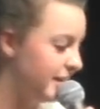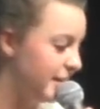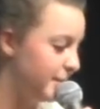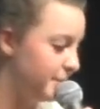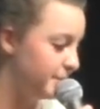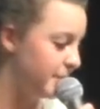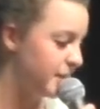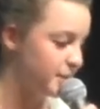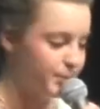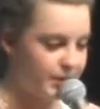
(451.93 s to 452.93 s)

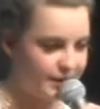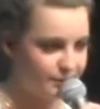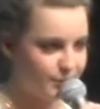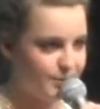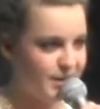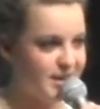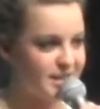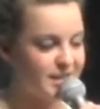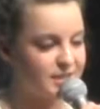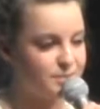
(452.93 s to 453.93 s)
has a plan for me, and
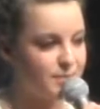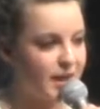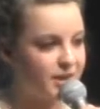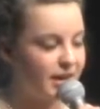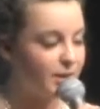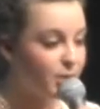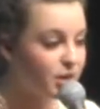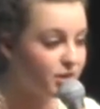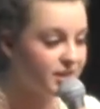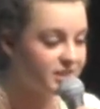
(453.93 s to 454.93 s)
it doesn't matter. And I
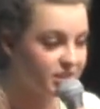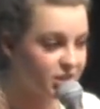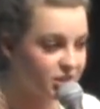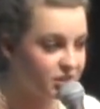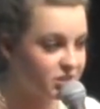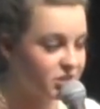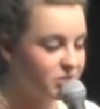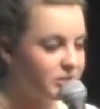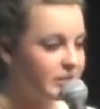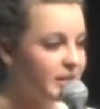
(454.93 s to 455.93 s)
want you guys to hear this
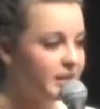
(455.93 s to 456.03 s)
too.